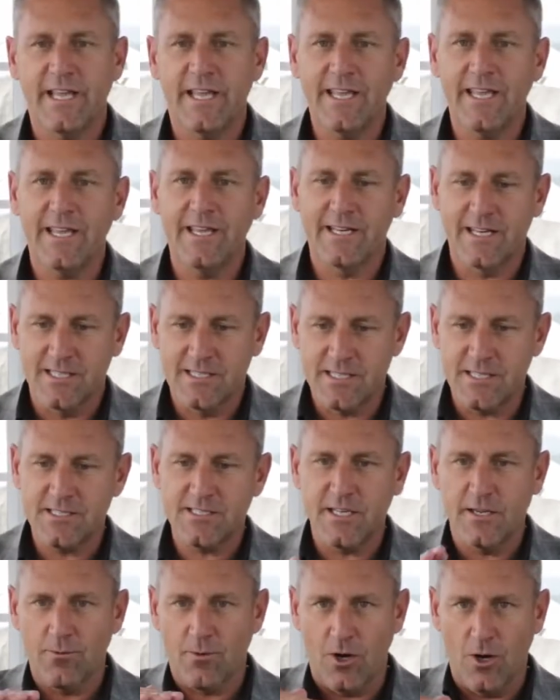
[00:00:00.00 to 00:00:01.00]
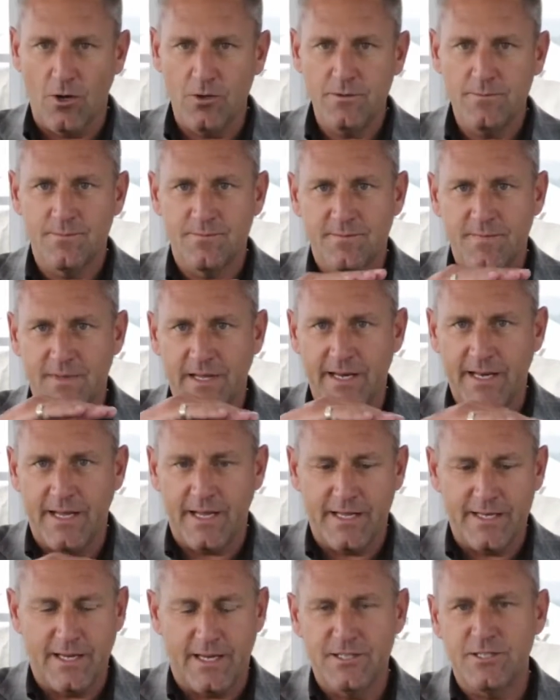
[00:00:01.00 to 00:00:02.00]
taking an existing road that
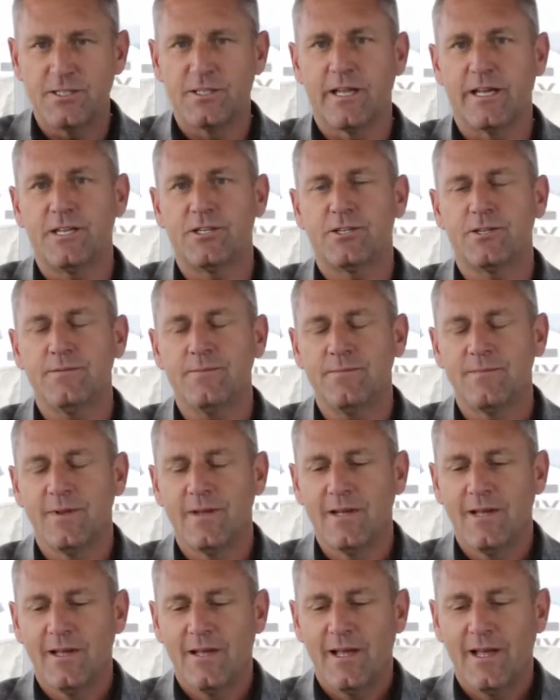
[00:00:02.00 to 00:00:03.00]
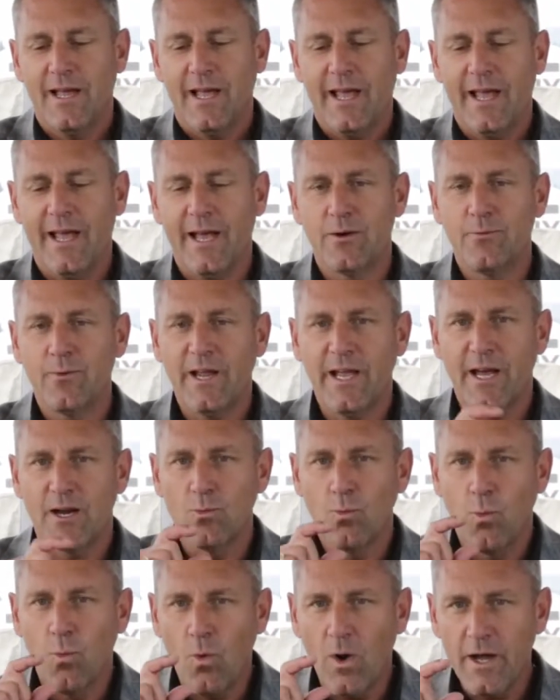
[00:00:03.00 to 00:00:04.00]
had undulation and we
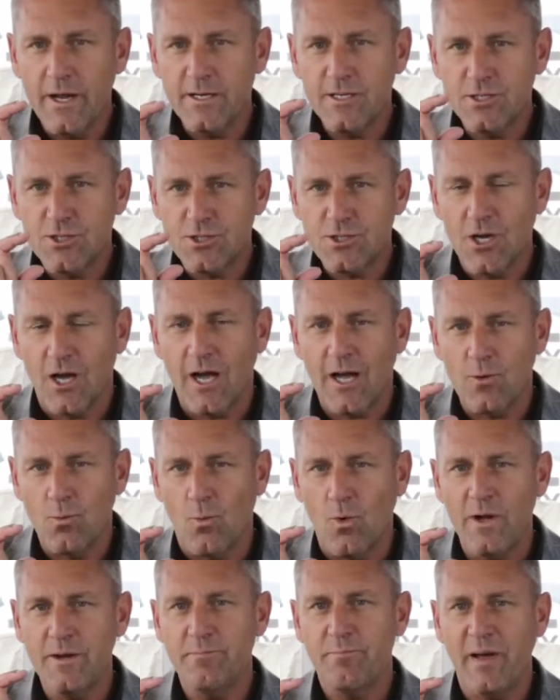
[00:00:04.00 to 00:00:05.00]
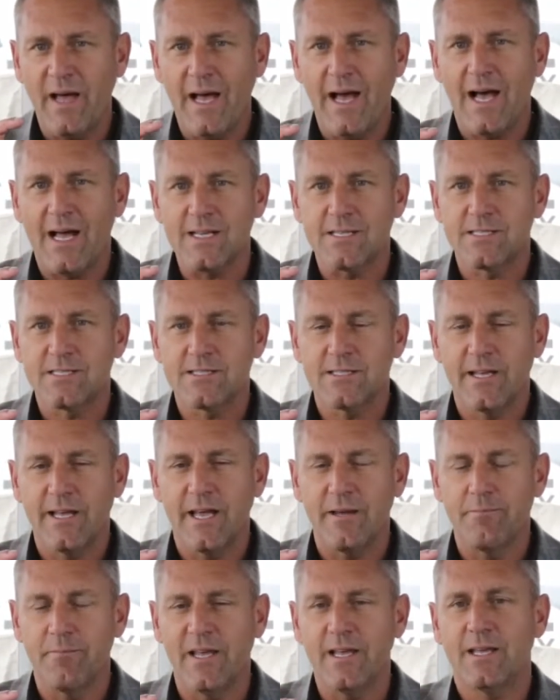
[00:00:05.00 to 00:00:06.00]
had one shot, one pass
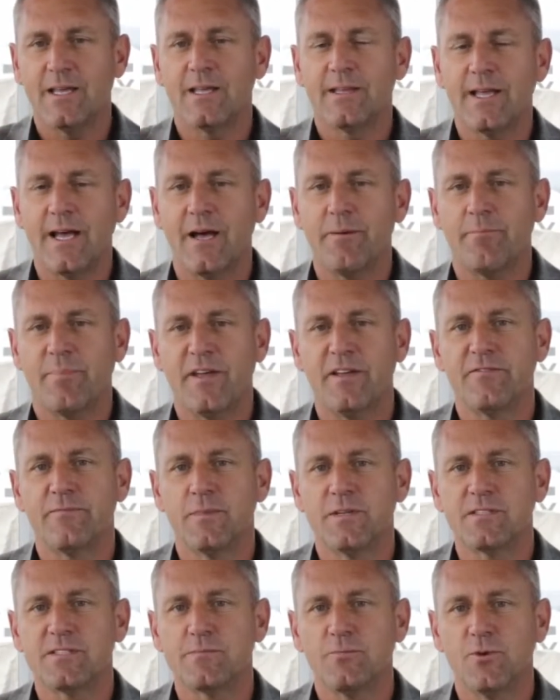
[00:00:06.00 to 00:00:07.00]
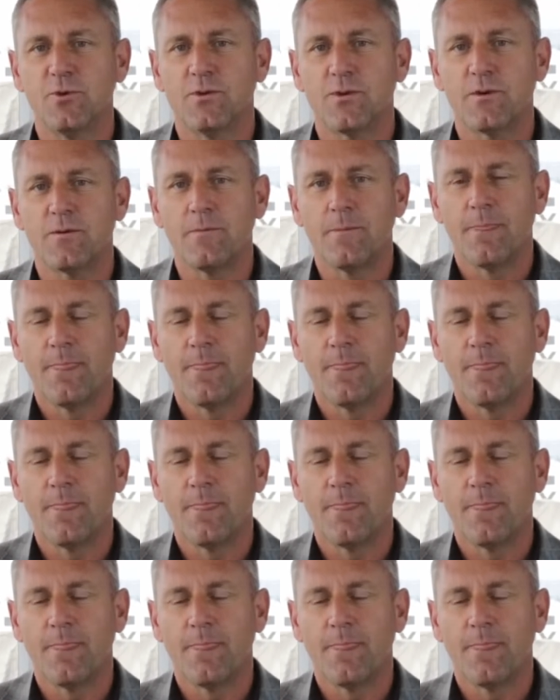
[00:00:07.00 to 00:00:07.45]
at making that pavement smoother.